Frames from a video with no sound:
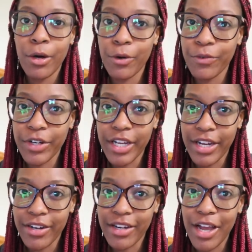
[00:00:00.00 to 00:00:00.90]
over a
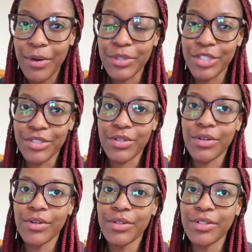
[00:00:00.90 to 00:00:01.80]
year now, which is
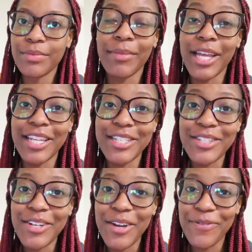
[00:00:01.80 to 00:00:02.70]
called My
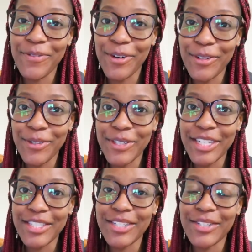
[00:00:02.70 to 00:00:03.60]
Instagram
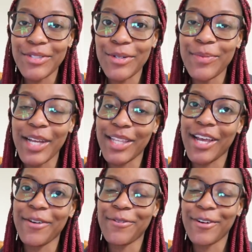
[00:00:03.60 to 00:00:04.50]
Followers Control My
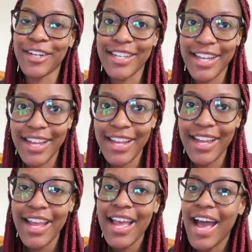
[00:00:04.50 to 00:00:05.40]
Life for a
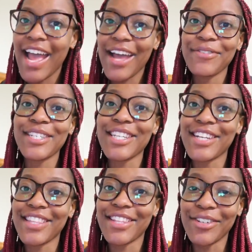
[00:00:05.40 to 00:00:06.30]
Day. I haven't
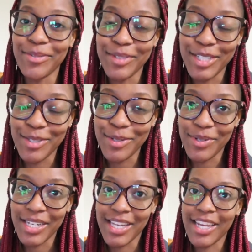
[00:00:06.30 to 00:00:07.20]
done the original
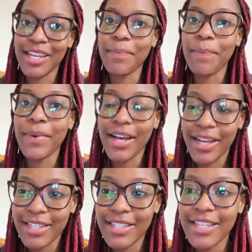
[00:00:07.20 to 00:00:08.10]
one yet,
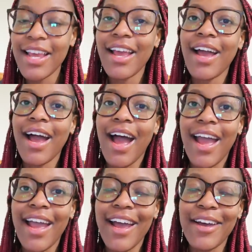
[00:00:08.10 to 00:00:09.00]
but
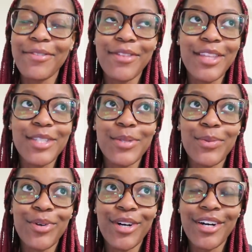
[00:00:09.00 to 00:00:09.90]
I have
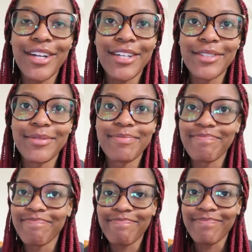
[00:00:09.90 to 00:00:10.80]
this one
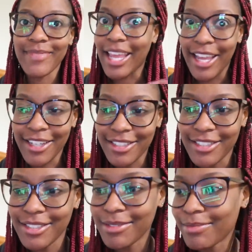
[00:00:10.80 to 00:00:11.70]
ex